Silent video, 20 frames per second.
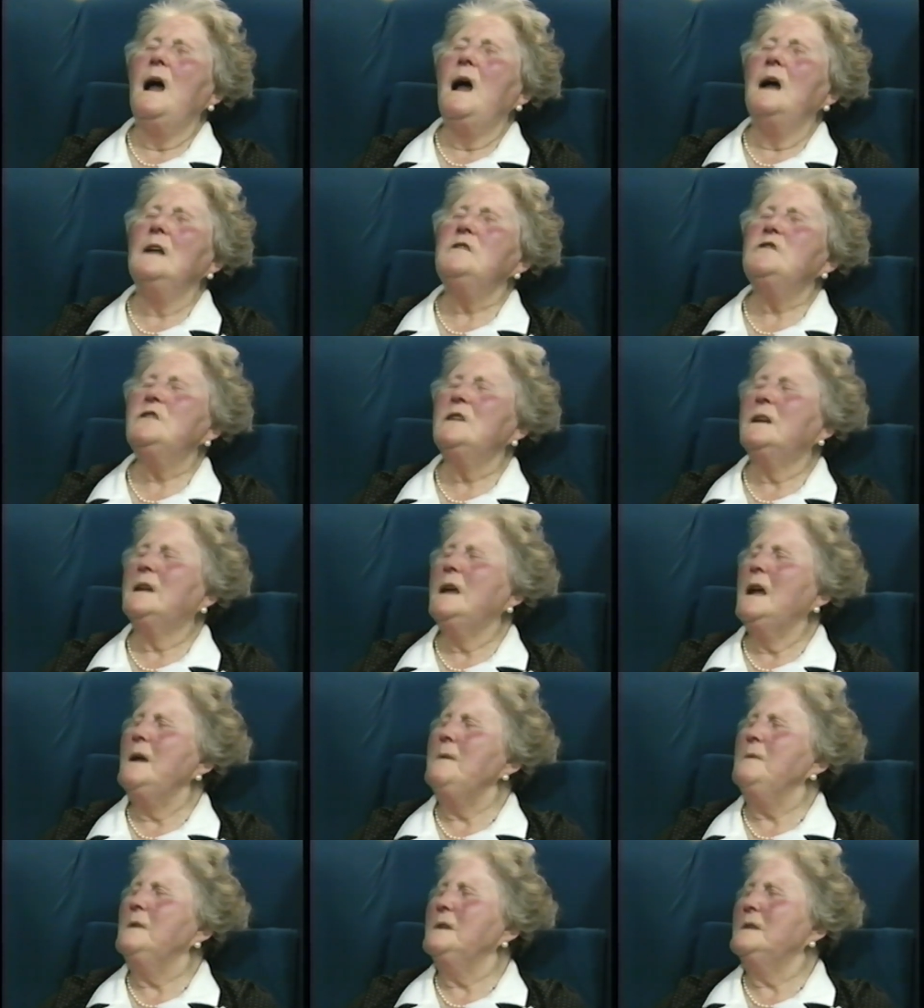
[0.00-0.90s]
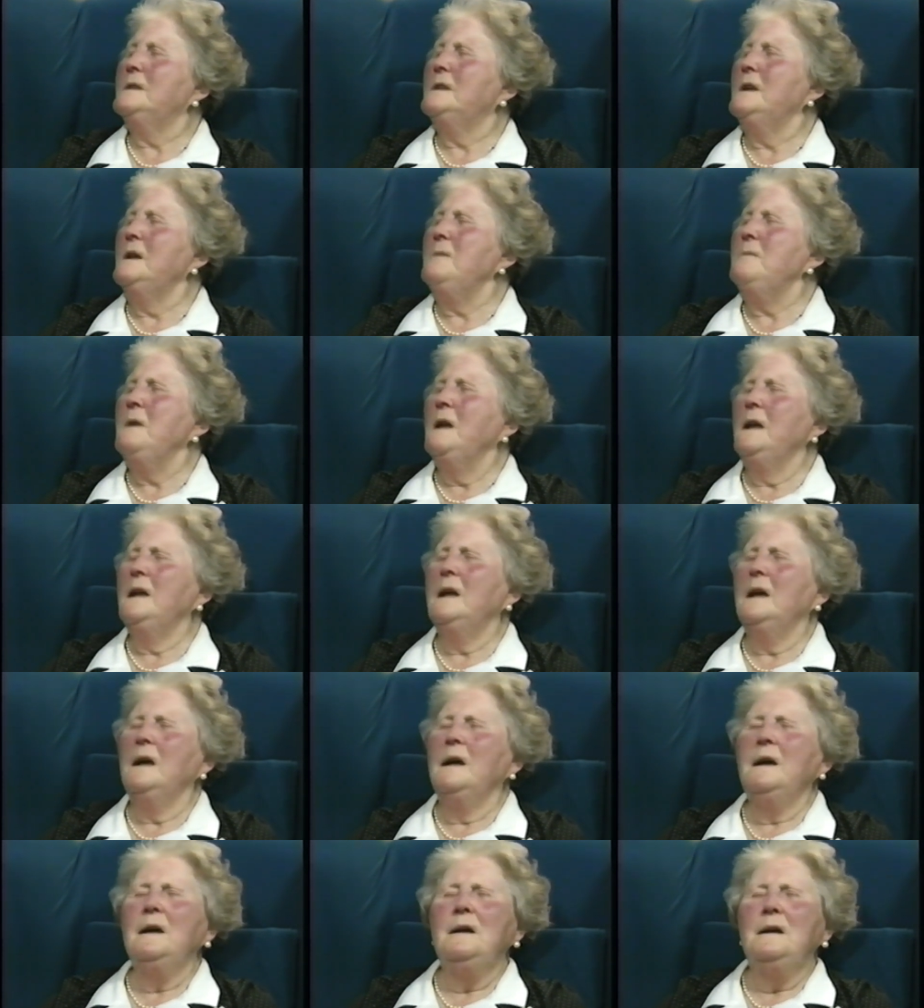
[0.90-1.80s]
And she came to see me
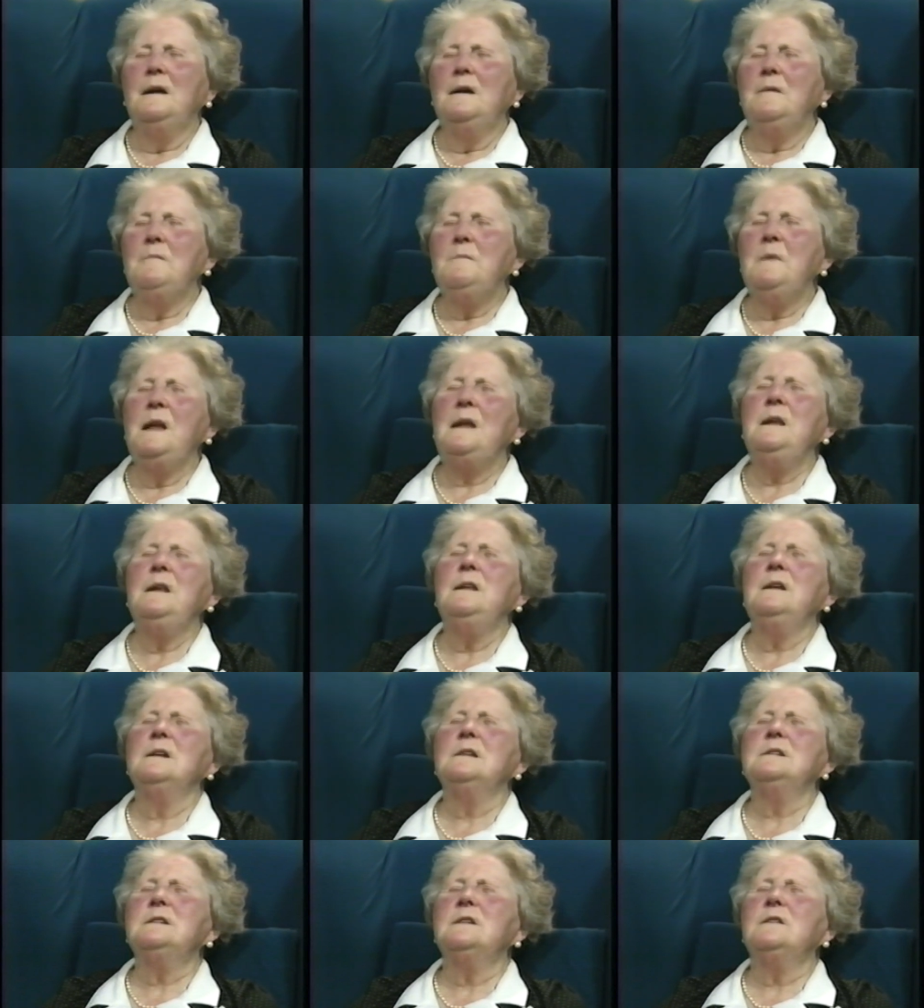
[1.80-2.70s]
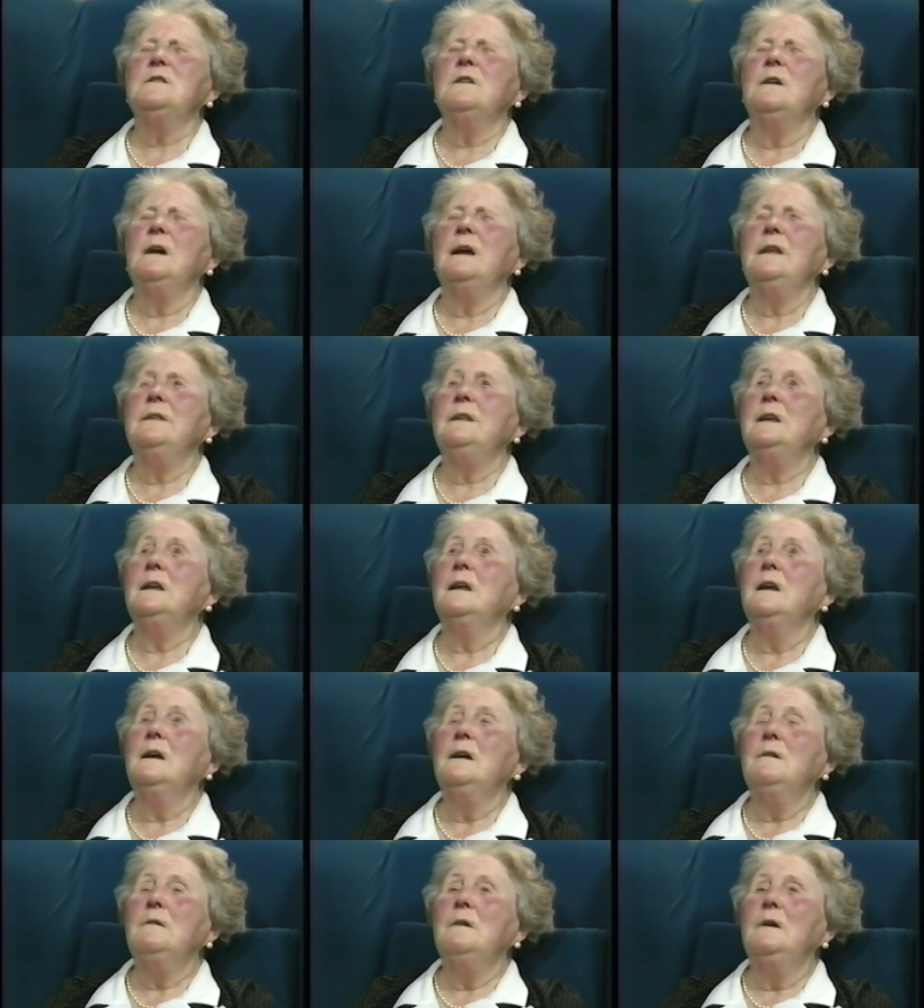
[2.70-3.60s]
here many years ago, I think,
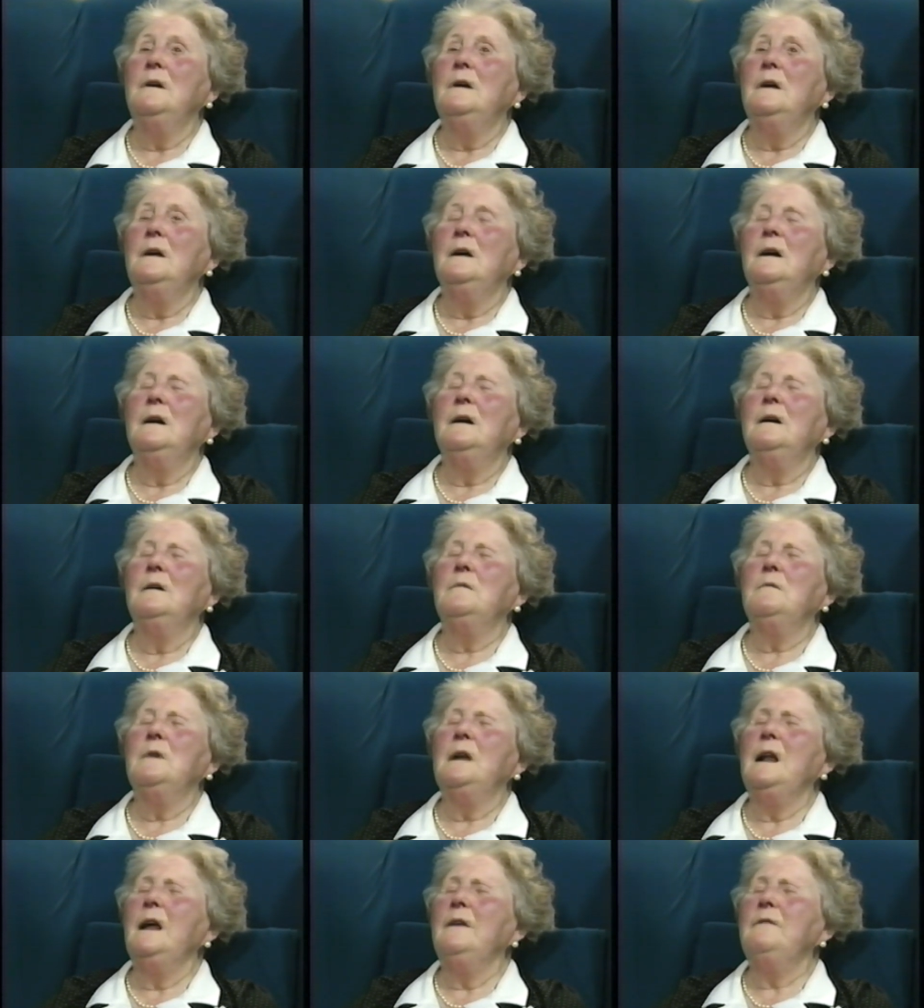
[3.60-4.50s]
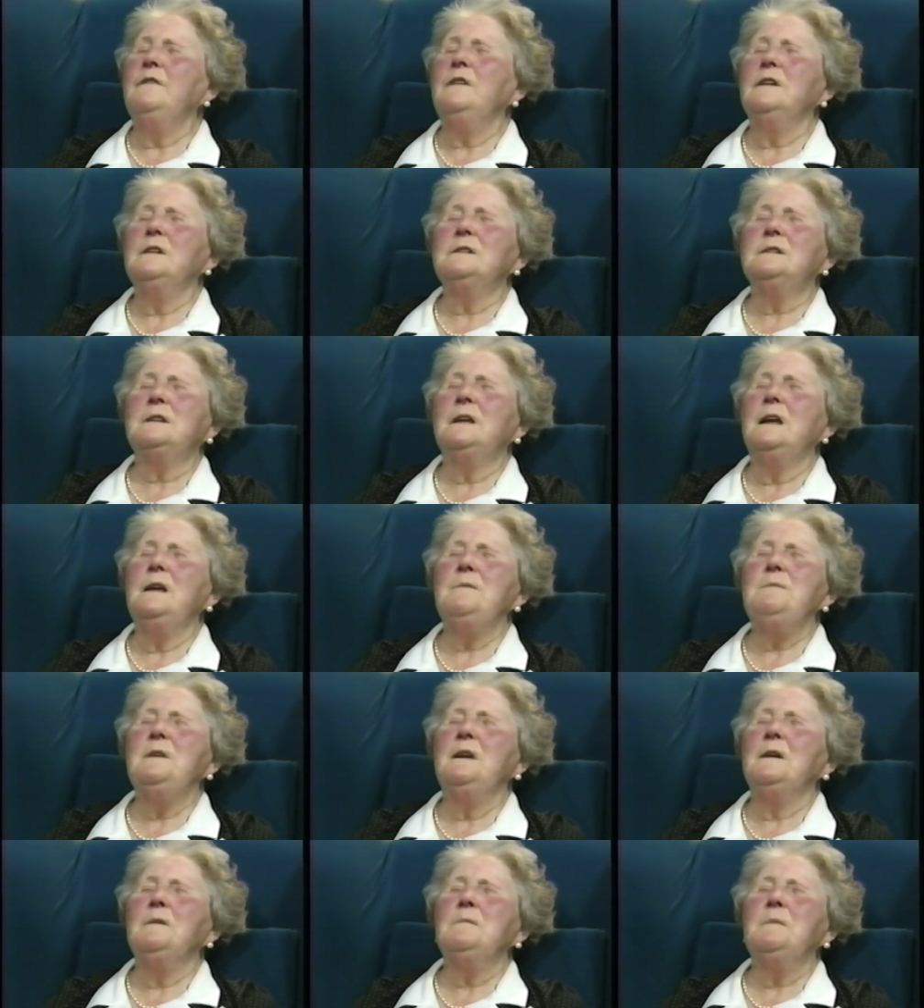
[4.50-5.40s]
when I first came
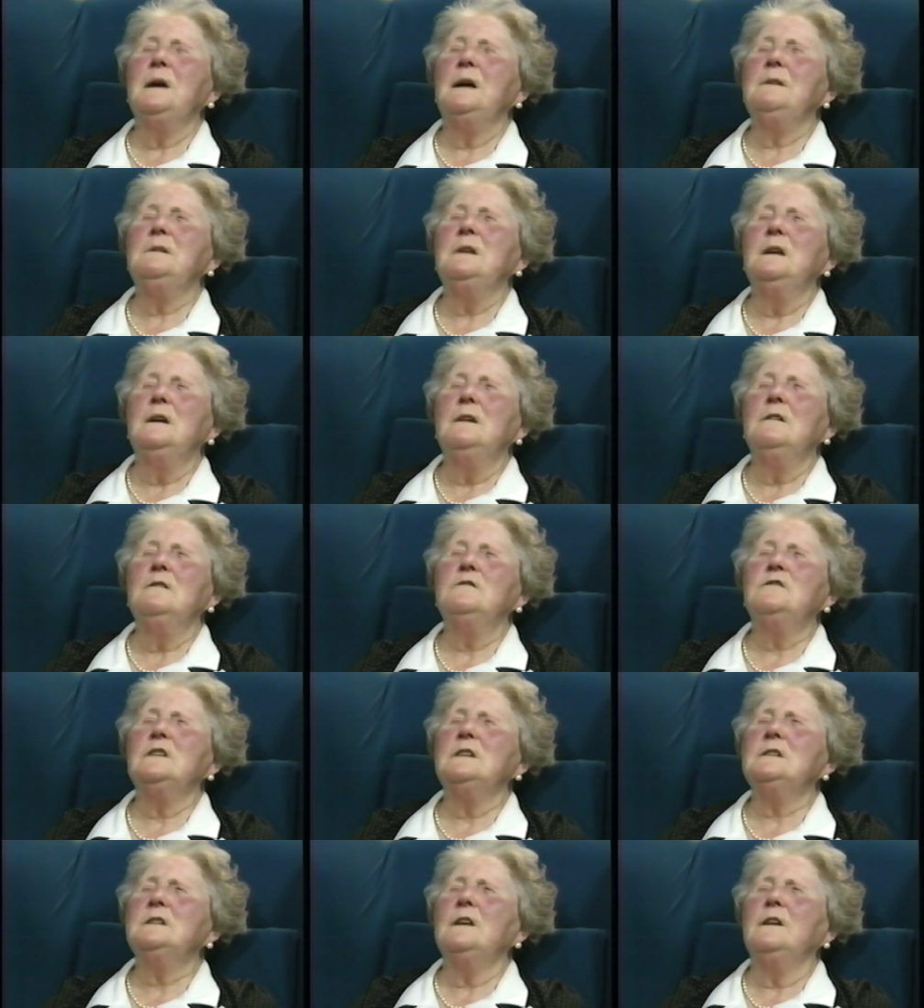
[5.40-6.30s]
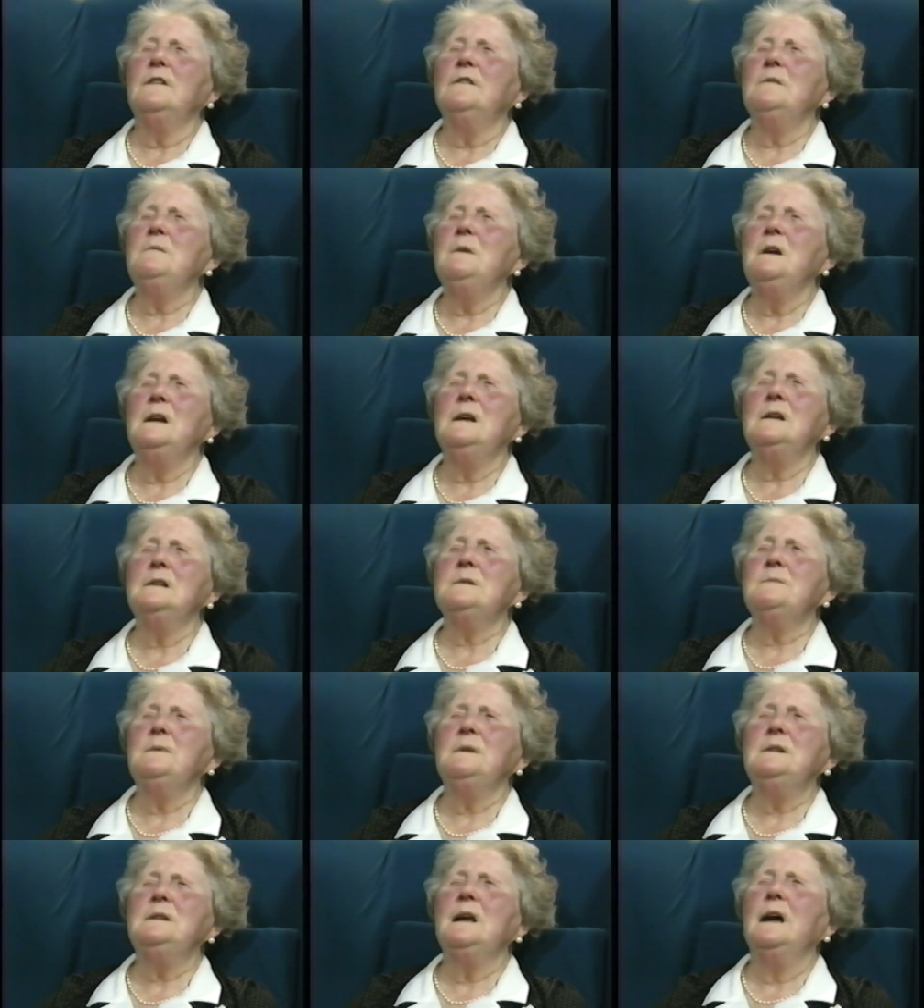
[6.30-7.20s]
here, just after my
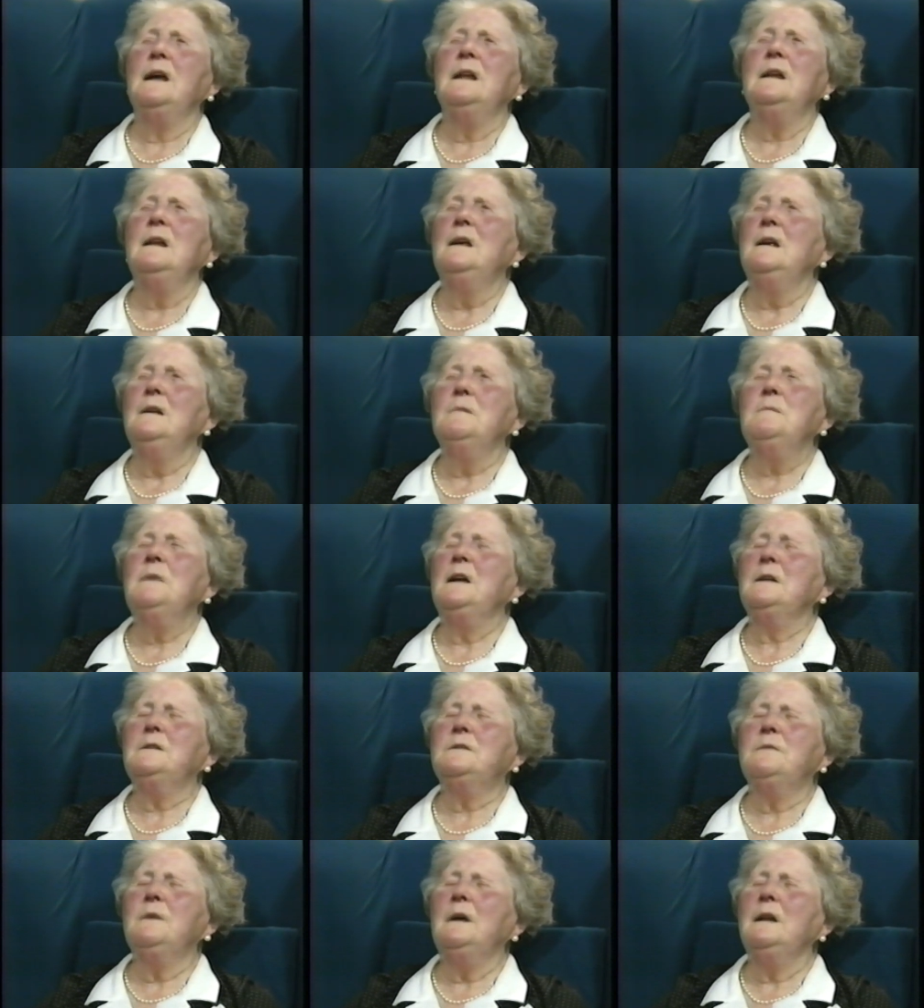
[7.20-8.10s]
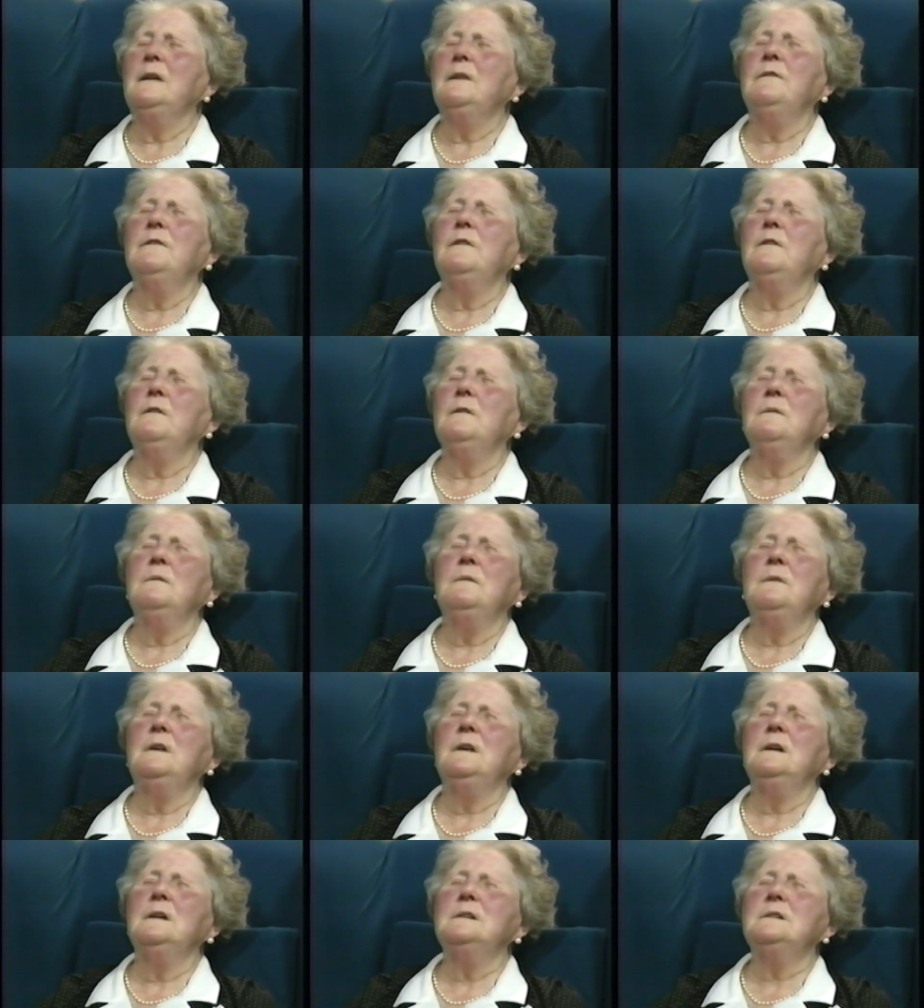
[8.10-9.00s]
husband died, about 12
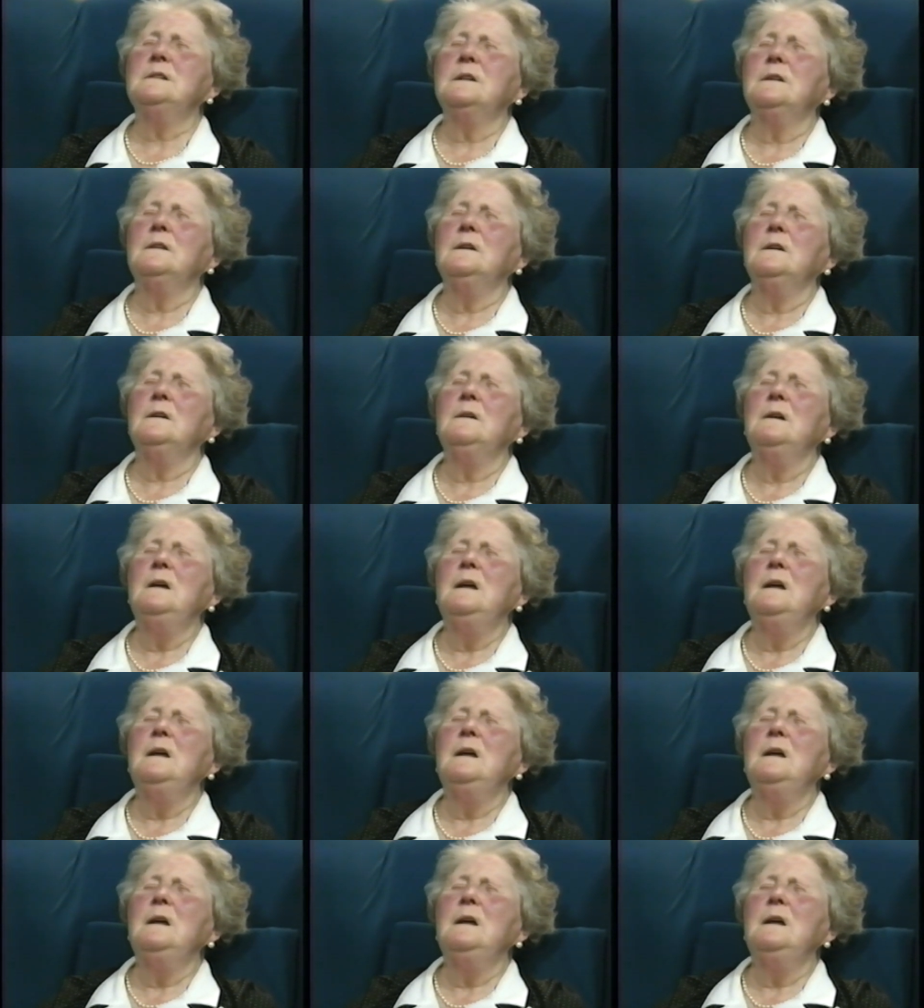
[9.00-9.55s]
years ago.